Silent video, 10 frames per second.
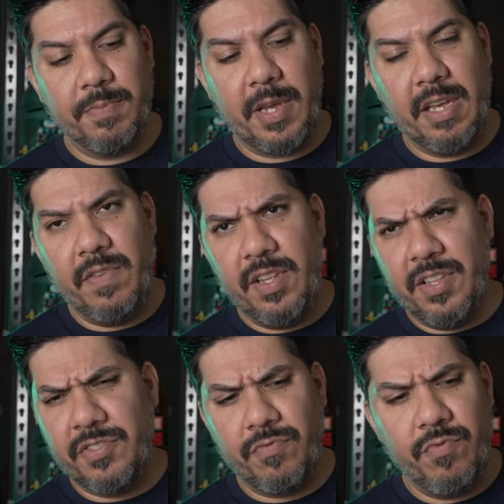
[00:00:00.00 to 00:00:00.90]
by giving you
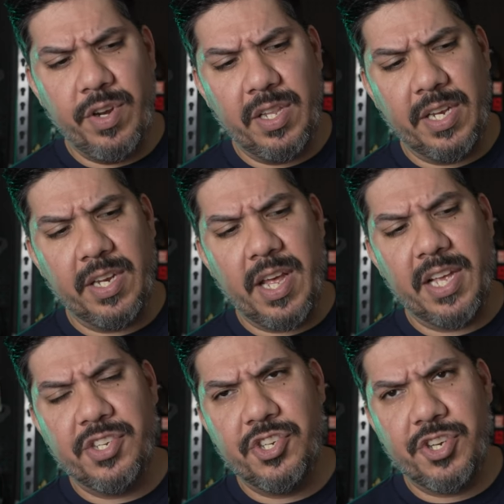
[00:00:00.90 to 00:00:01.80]
this really
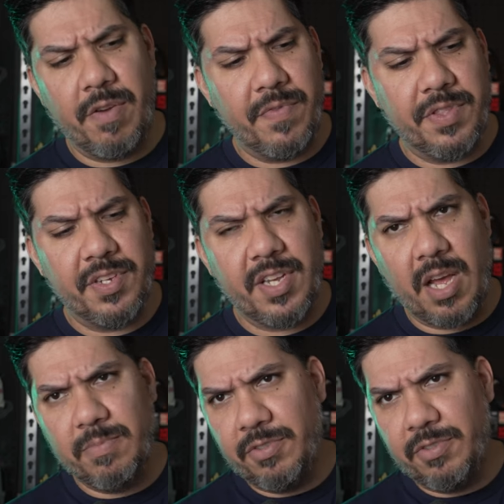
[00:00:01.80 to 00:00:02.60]
nice shelf at the top,